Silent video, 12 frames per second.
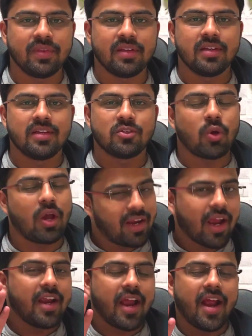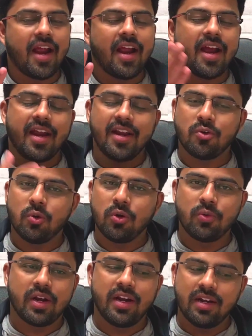So I had told you,
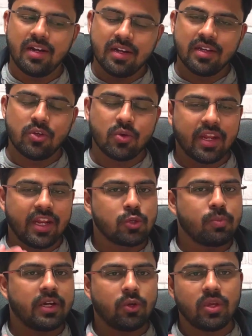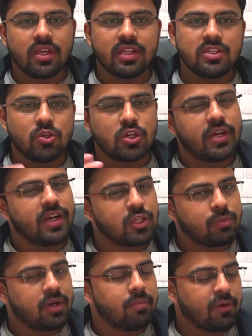right? You can expect to increase your reading
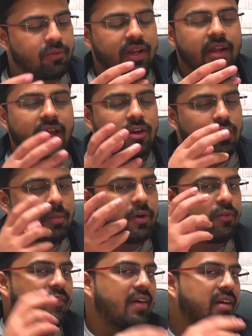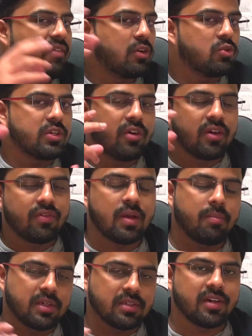speed anywhere between 25 to
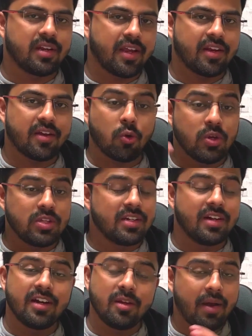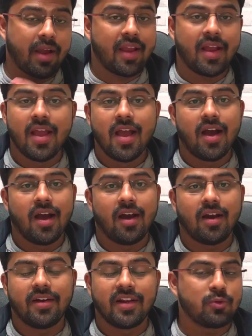75%. And coincidentally, my
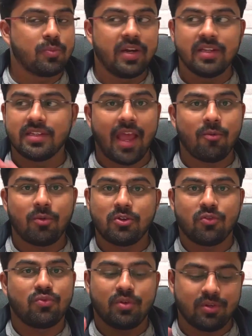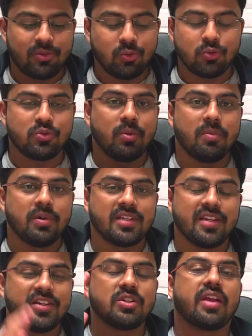reading speed is the average of those numbers, and
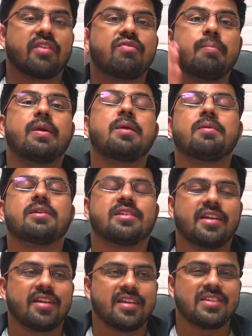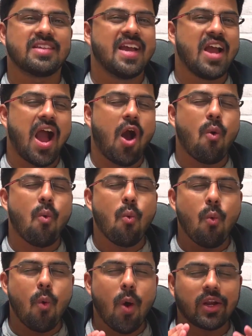it's like 50% increase.
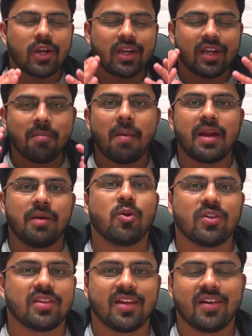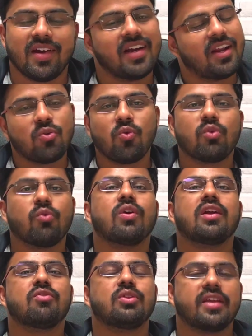What a mind blowing thing, right? Like what a
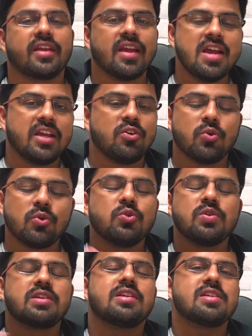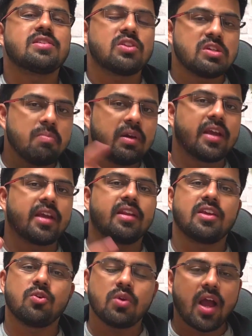wonderful thing. You using just a simple
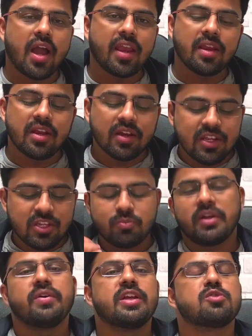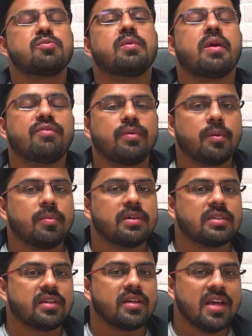technique, I increased my reading speed by
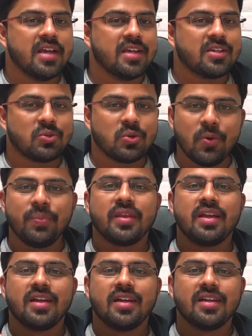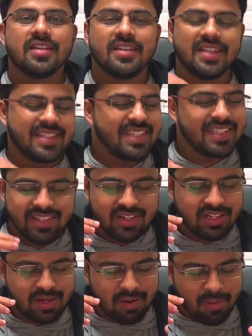50%. So this is
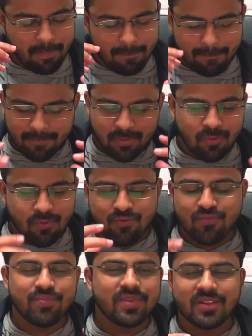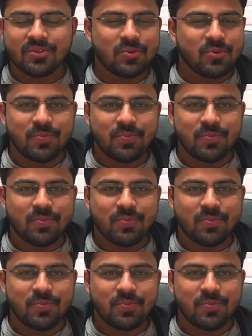the so